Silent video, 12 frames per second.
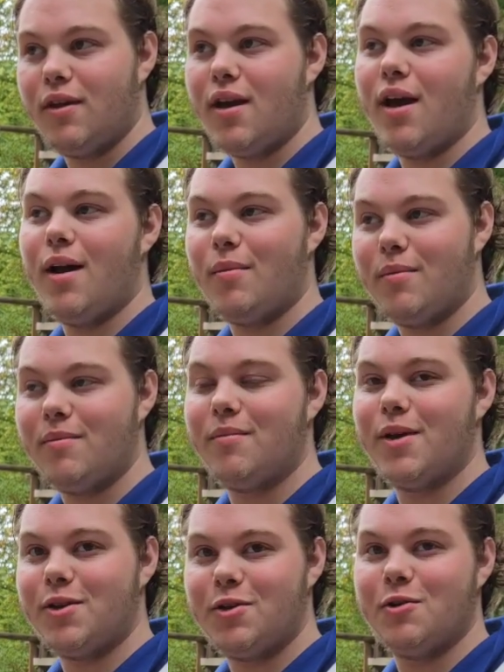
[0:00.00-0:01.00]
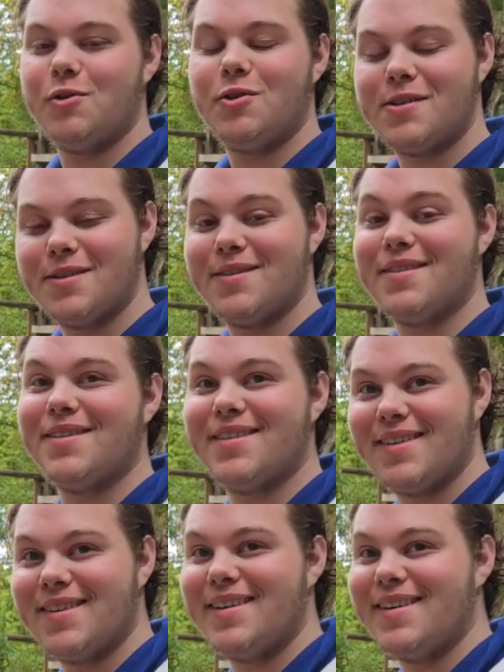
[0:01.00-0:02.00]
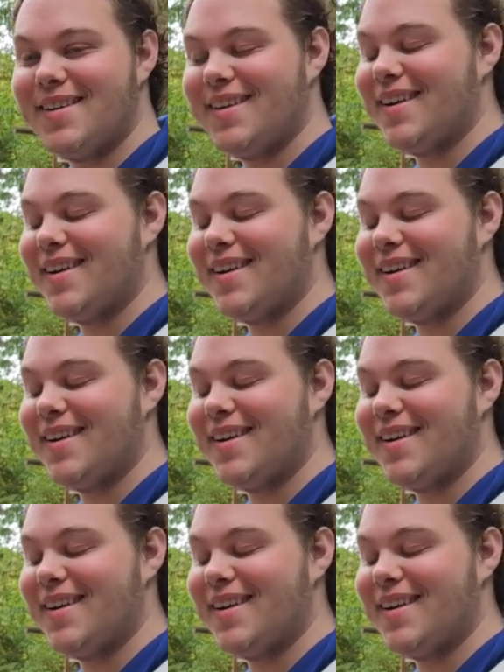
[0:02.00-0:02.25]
Yeah, my shoes. Yeah,